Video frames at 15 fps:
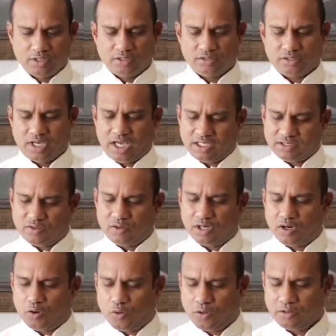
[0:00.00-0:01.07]
So as our
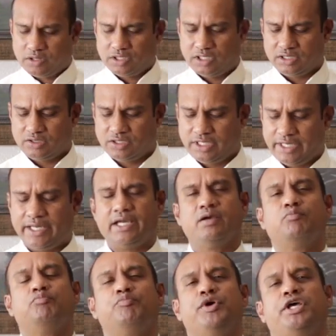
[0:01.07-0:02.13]
author
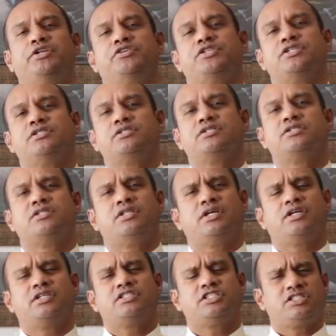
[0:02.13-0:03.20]
today mentions,
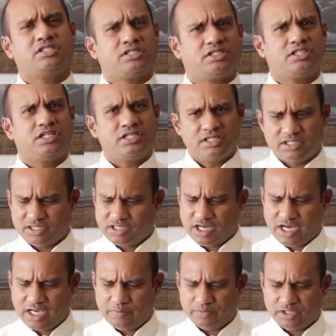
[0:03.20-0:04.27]
there are certain
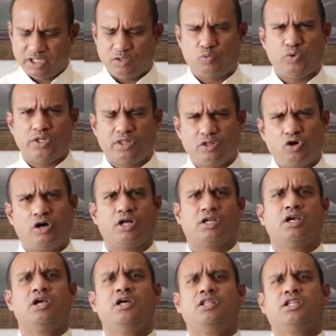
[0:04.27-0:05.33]
times that we
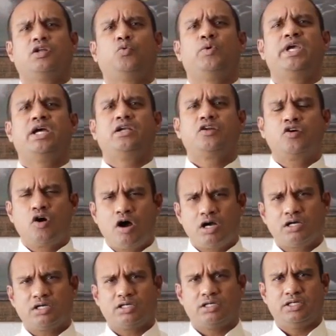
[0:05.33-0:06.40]
thought that we had
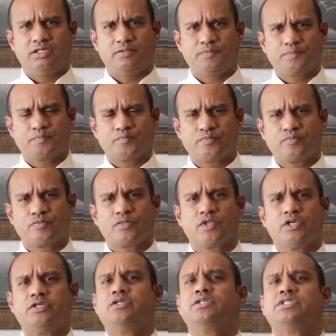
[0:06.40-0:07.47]
conquered
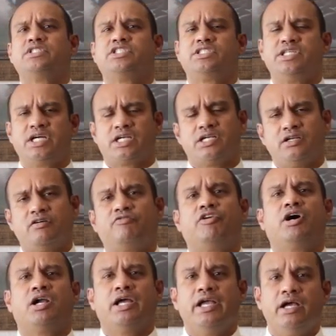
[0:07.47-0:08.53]
certain of
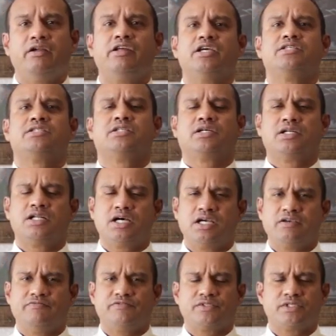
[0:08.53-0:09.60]
our areas in our
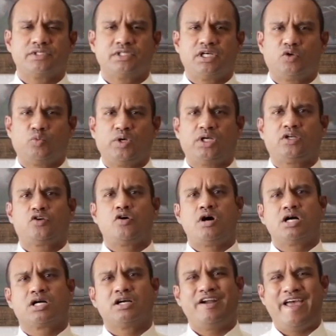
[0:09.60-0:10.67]
lives, that we had
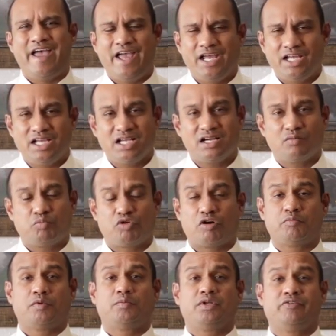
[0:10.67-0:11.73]
conquered anger
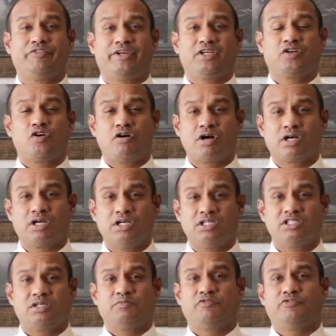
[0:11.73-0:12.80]
probably, we had conquered
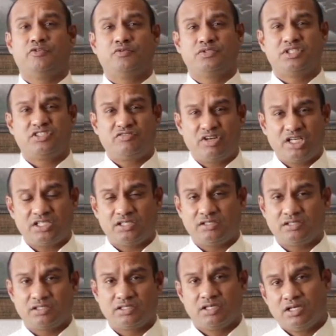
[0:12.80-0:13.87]
some of those
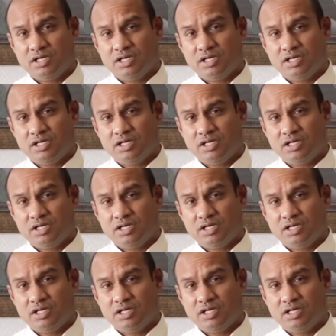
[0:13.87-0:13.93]
stresses,